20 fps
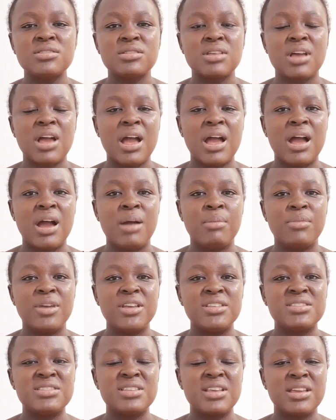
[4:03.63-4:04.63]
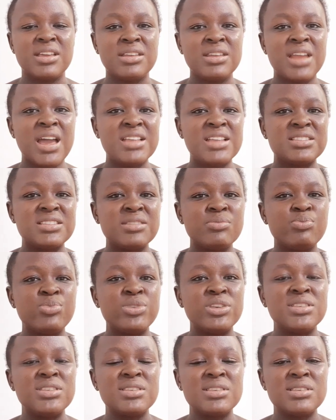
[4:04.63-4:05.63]
a 19
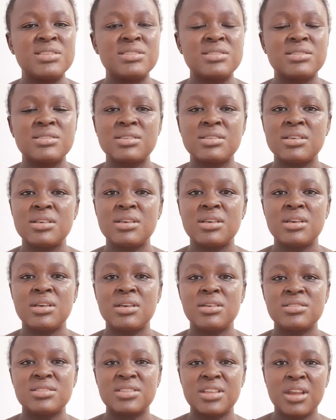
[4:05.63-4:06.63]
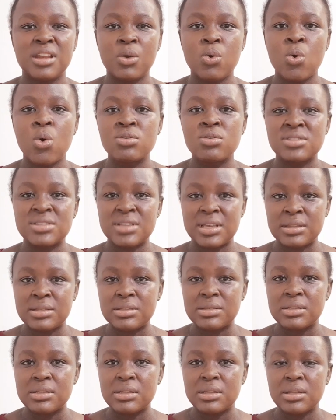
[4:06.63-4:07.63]
pieces silicone set,
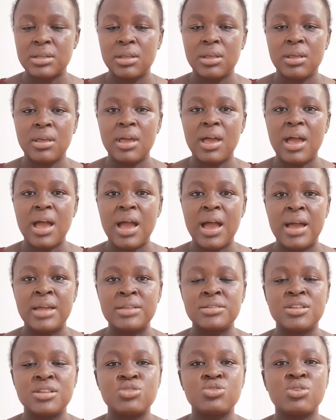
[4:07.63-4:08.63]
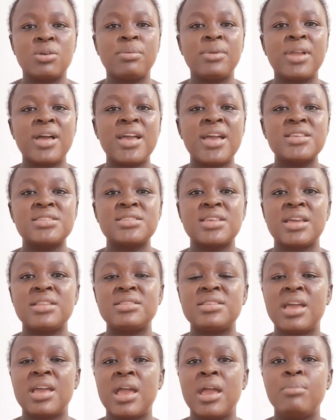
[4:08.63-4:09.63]
and the supplier sent
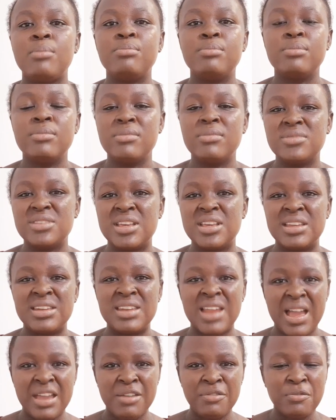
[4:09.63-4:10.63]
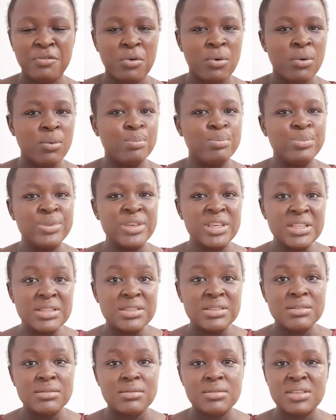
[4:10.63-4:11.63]
her a knife or beads,
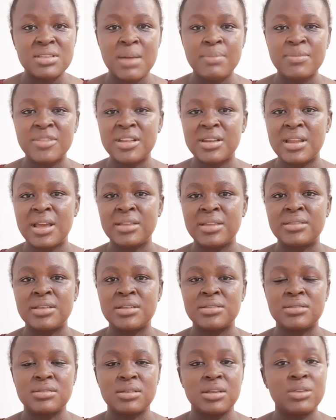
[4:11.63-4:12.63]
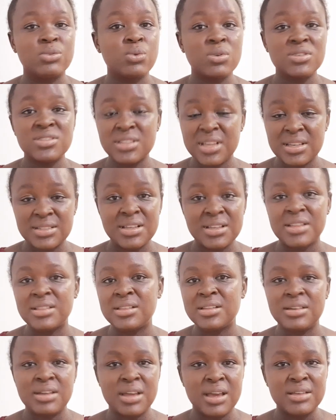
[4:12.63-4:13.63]
something like that. It wasn't exactly
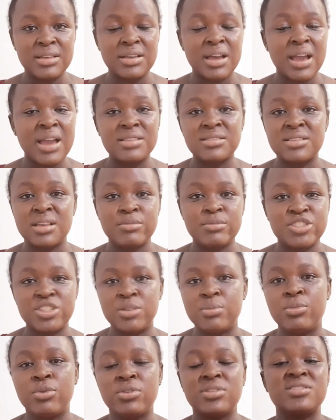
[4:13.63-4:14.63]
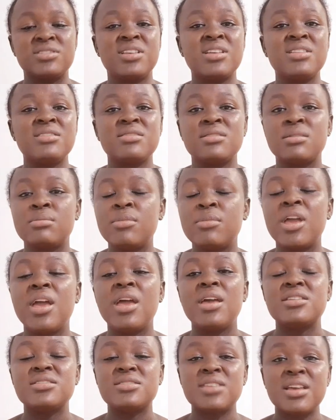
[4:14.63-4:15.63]
the item she bought.
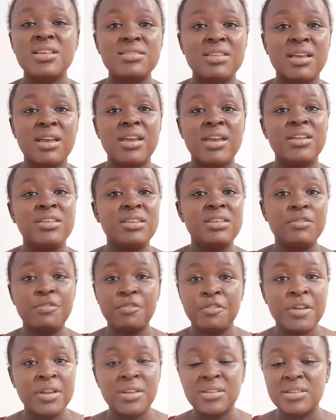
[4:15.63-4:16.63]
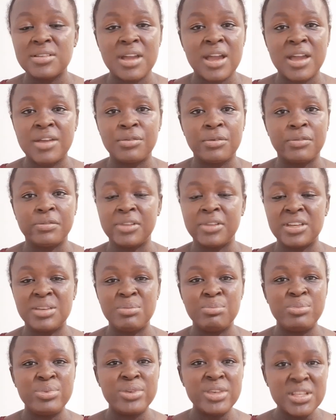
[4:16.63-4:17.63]
Sent her a different kind of thing,
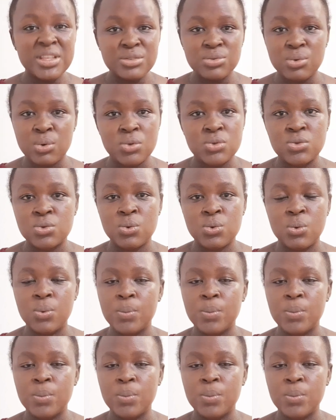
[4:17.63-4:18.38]
beads or so.